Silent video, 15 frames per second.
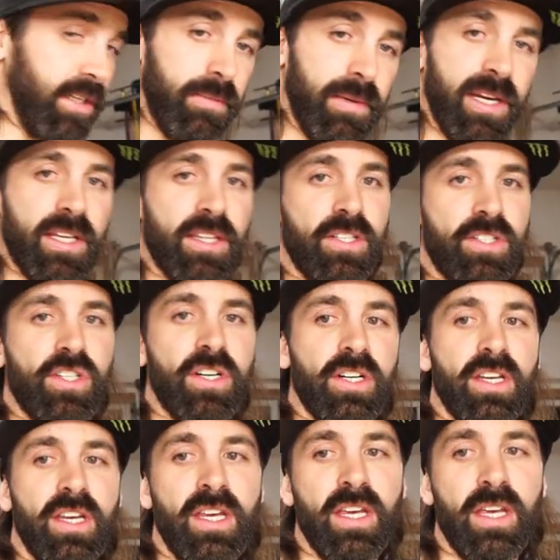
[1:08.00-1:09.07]
gear bag in the
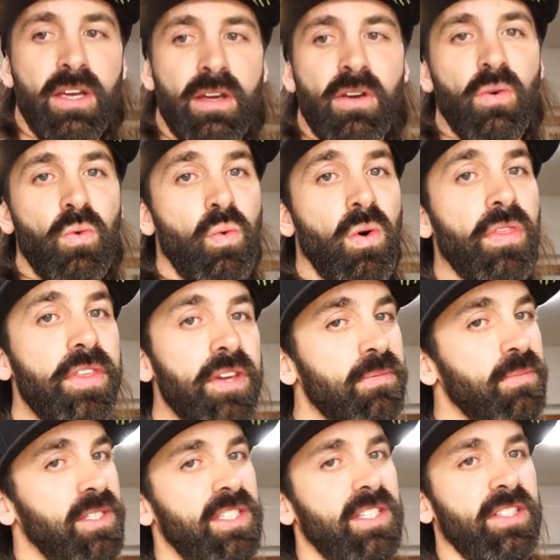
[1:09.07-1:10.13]
truck. One
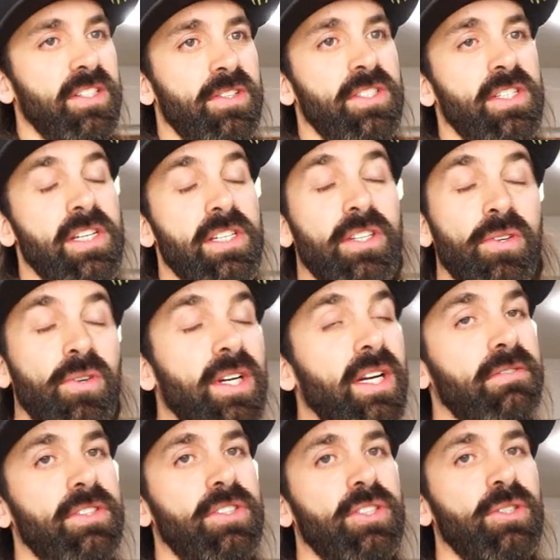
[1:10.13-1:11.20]
thing missing though is I don't have a